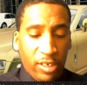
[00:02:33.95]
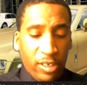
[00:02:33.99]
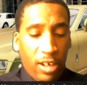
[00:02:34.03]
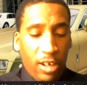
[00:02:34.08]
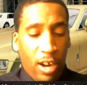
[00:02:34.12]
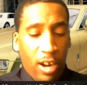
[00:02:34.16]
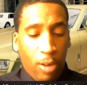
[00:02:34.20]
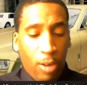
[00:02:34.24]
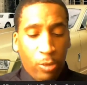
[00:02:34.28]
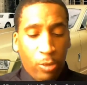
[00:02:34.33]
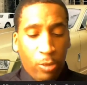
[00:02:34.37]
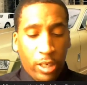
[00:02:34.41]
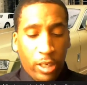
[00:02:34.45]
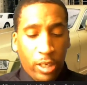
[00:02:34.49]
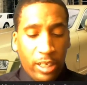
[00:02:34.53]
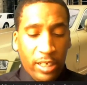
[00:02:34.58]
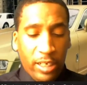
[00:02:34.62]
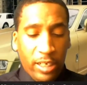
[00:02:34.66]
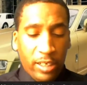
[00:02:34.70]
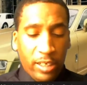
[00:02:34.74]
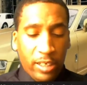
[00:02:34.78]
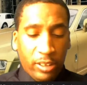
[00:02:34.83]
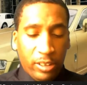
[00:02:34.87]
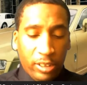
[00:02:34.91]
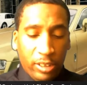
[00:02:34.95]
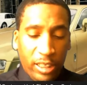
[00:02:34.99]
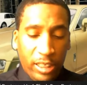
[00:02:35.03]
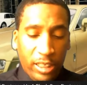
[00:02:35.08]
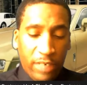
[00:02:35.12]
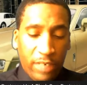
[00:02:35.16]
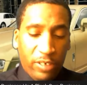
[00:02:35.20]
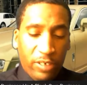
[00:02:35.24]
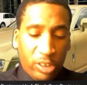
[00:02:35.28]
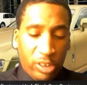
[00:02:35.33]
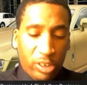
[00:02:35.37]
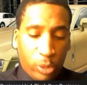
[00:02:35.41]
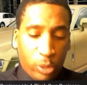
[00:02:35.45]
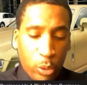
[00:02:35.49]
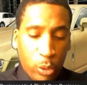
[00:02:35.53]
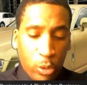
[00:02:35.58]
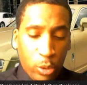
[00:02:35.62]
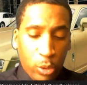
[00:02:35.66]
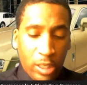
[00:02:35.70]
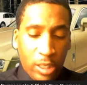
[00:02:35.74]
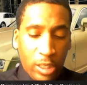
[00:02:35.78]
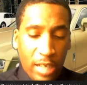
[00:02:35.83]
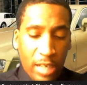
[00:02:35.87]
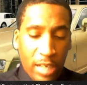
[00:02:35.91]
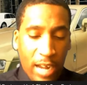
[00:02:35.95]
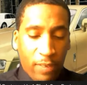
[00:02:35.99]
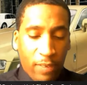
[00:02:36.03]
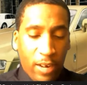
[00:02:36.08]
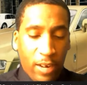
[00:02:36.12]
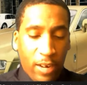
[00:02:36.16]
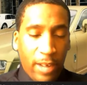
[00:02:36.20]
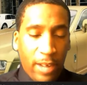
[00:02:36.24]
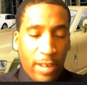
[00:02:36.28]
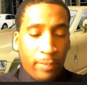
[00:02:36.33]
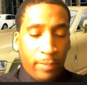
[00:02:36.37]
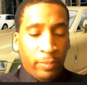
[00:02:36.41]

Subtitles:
or what it is, if it's true or not, right?